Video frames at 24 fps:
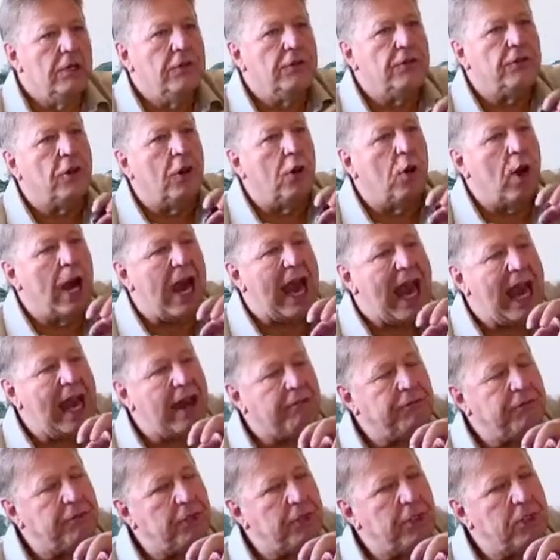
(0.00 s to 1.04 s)
So
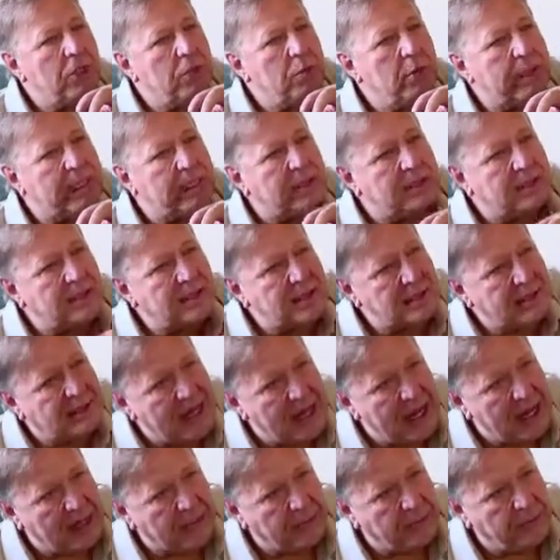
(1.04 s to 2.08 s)
after you
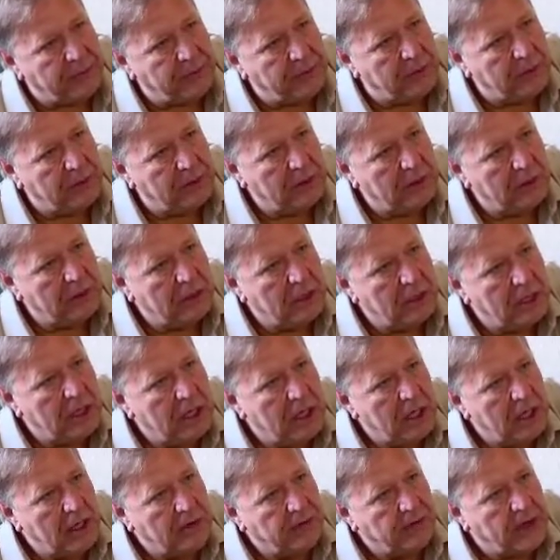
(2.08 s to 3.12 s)
accept
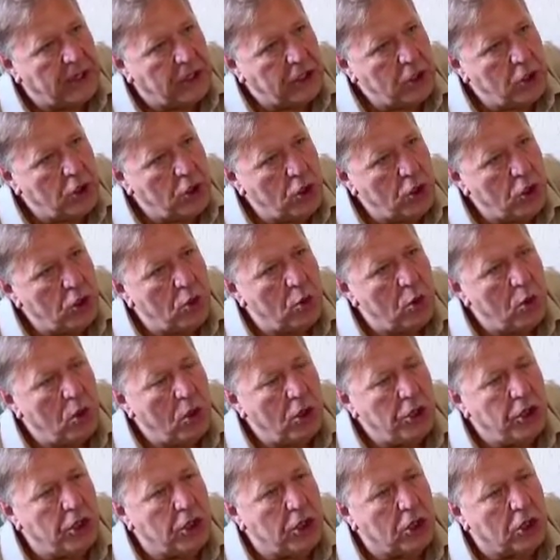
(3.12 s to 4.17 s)
that
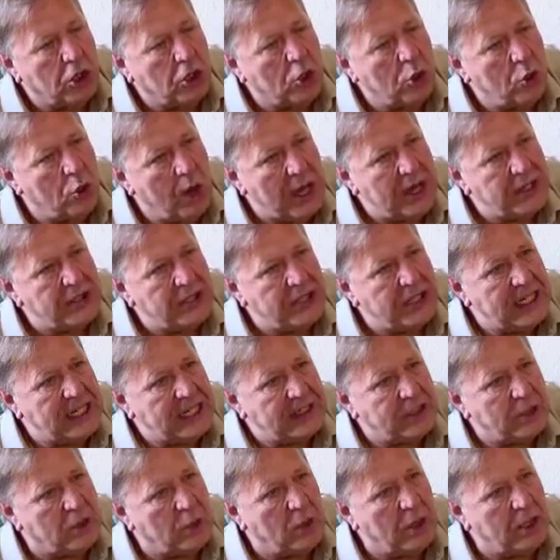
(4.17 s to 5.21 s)
your question
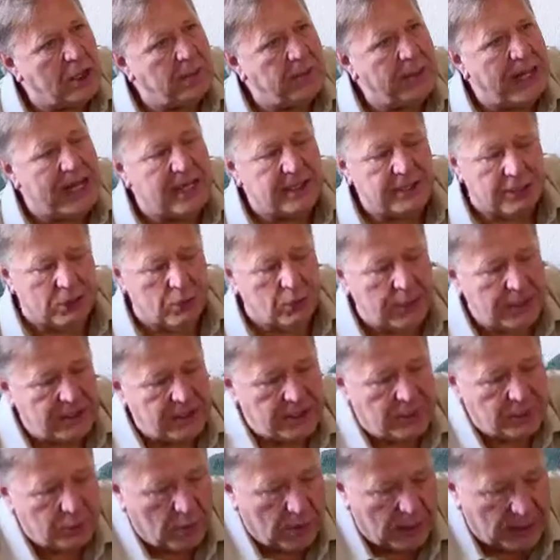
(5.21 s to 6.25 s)
is going to be answered,
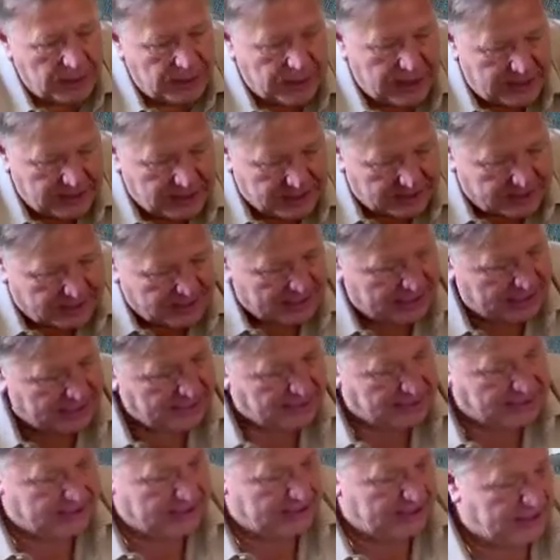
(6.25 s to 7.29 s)
which is what Jesus
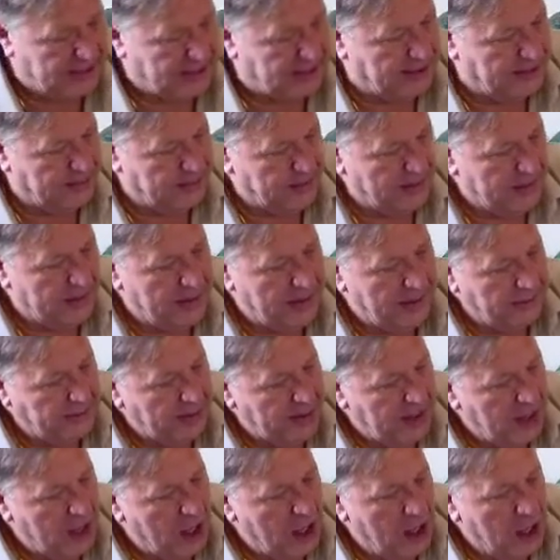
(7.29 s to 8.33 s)
says is,
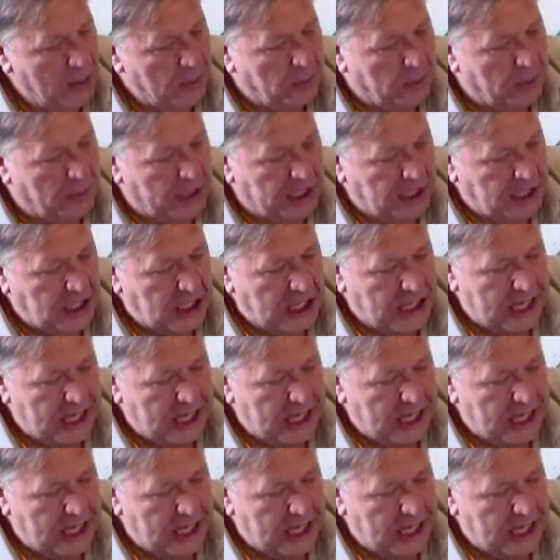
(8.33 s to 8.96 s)
but